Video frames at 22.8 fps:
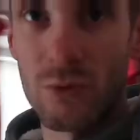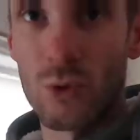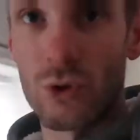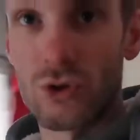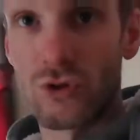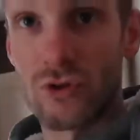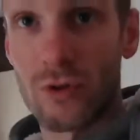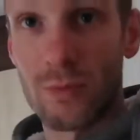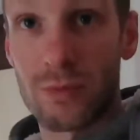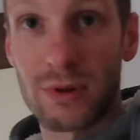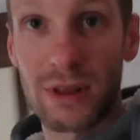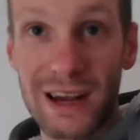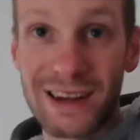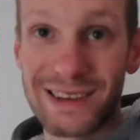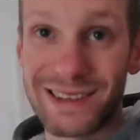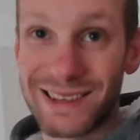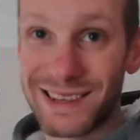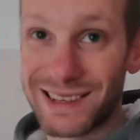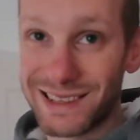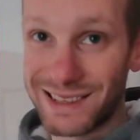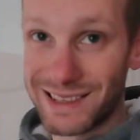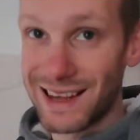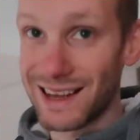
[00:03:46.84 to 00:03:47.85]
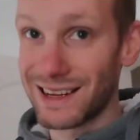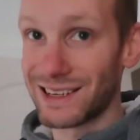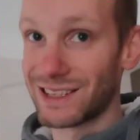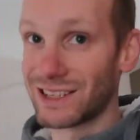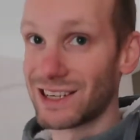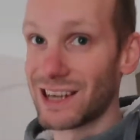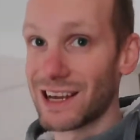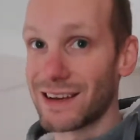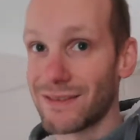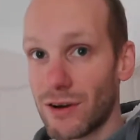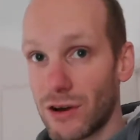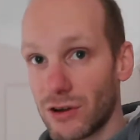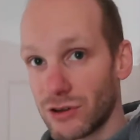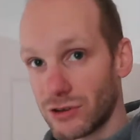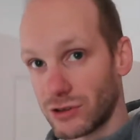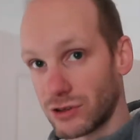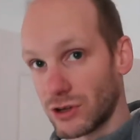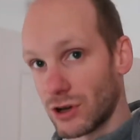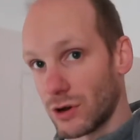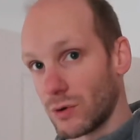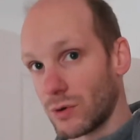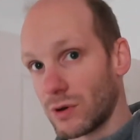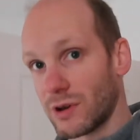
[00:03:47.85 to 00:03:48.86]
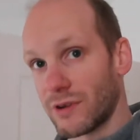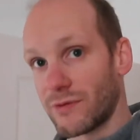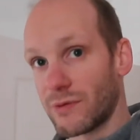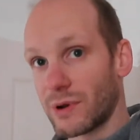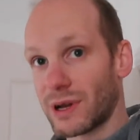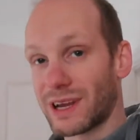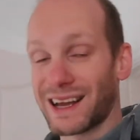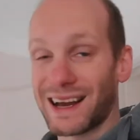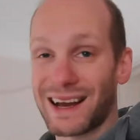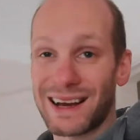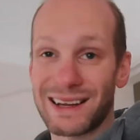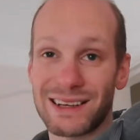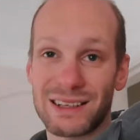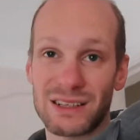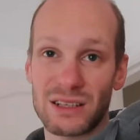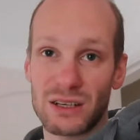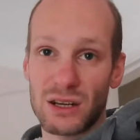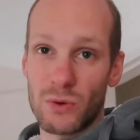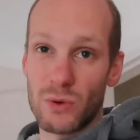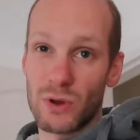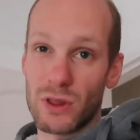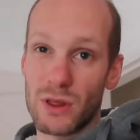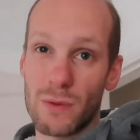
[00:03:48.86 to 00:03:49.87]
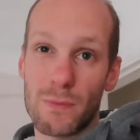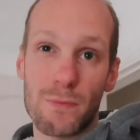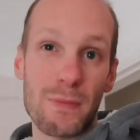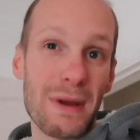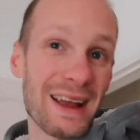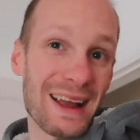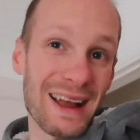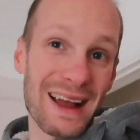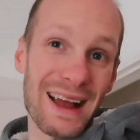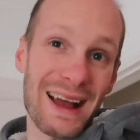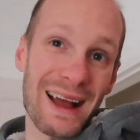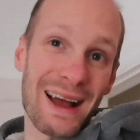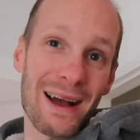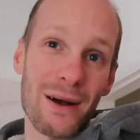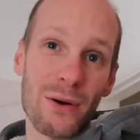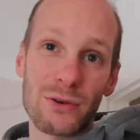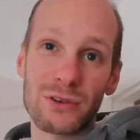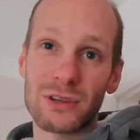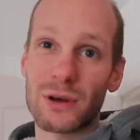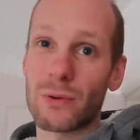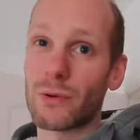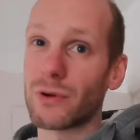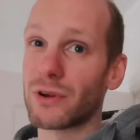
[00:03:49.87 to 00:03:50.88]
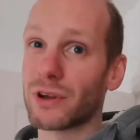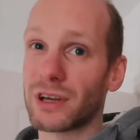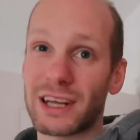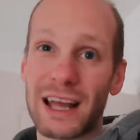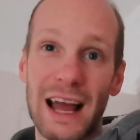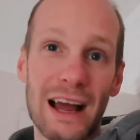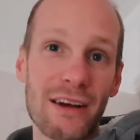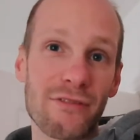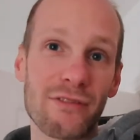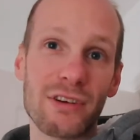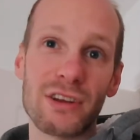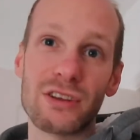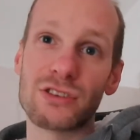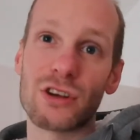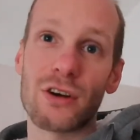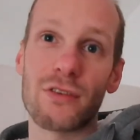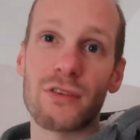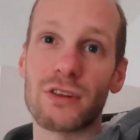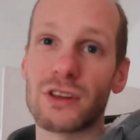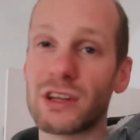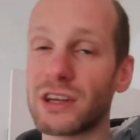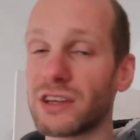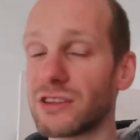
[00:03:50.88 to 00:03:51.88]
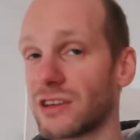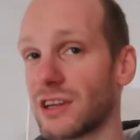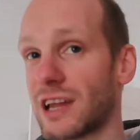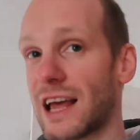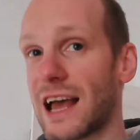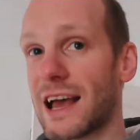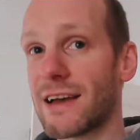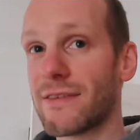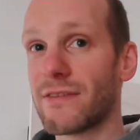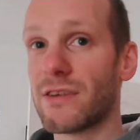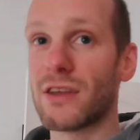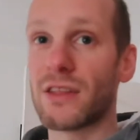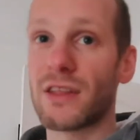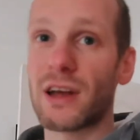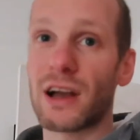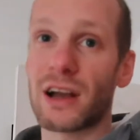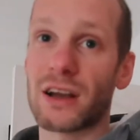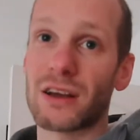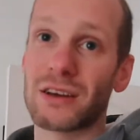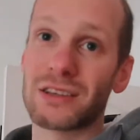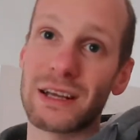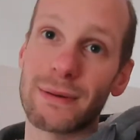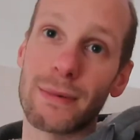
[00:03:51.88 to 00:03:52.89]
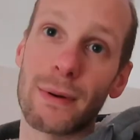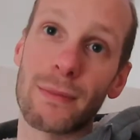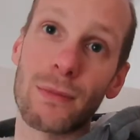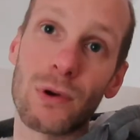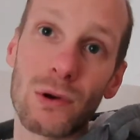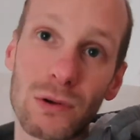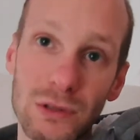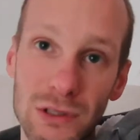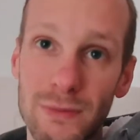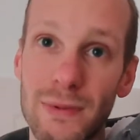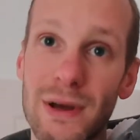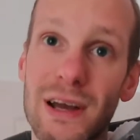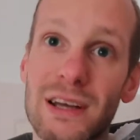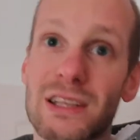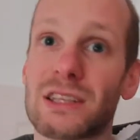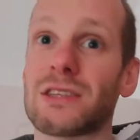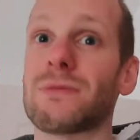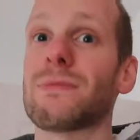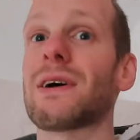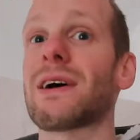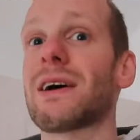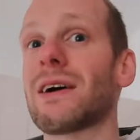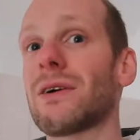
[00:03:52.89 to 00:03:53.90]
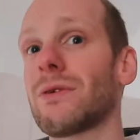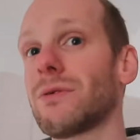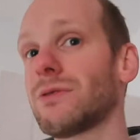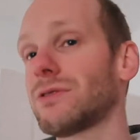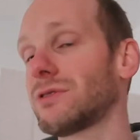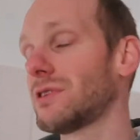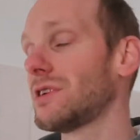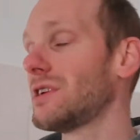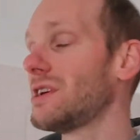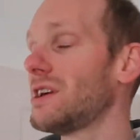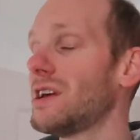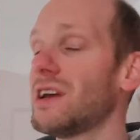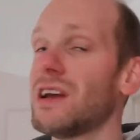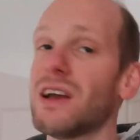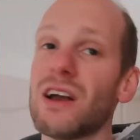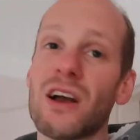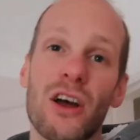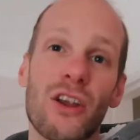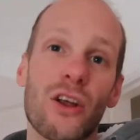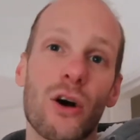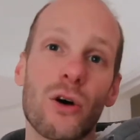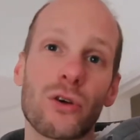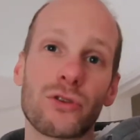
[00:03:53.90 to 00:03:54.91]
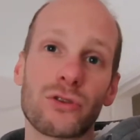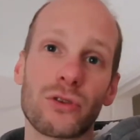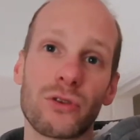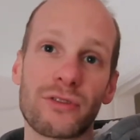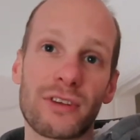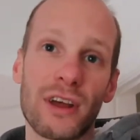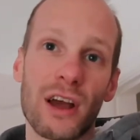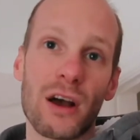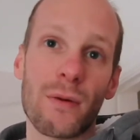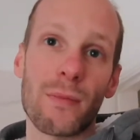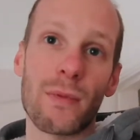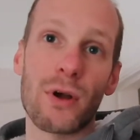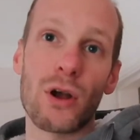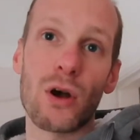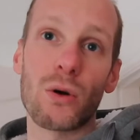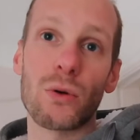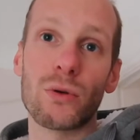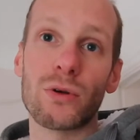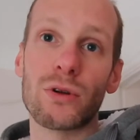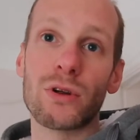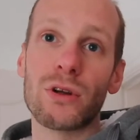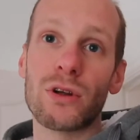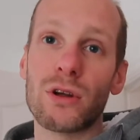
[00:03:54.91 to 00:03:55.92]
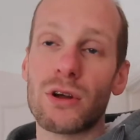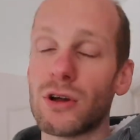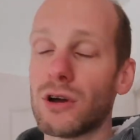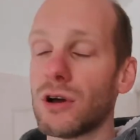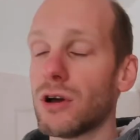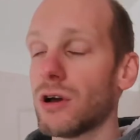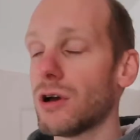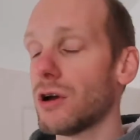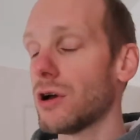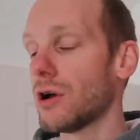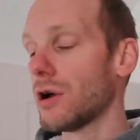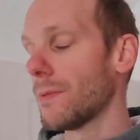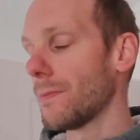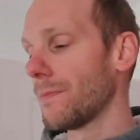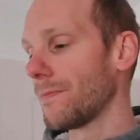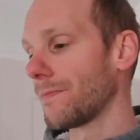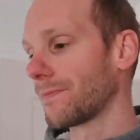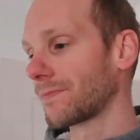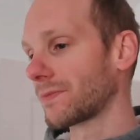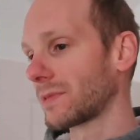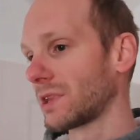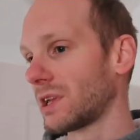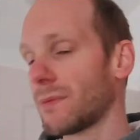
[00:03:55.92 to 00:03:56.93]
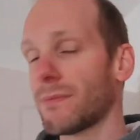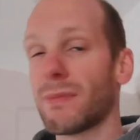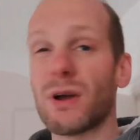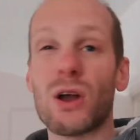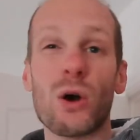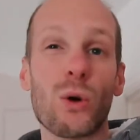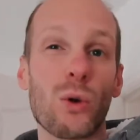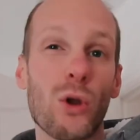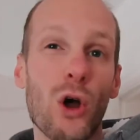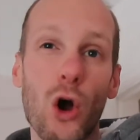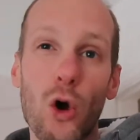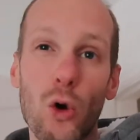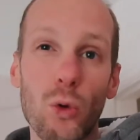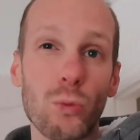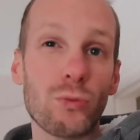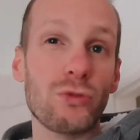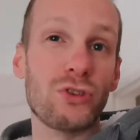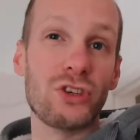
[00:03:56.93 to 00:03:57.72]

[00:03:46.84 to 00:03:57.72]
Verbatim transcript: We want to replace this next year or so if we can with a bigger house. I want a garage or at least an area that I can take my motorbike to my house, and also set up my own um, my own home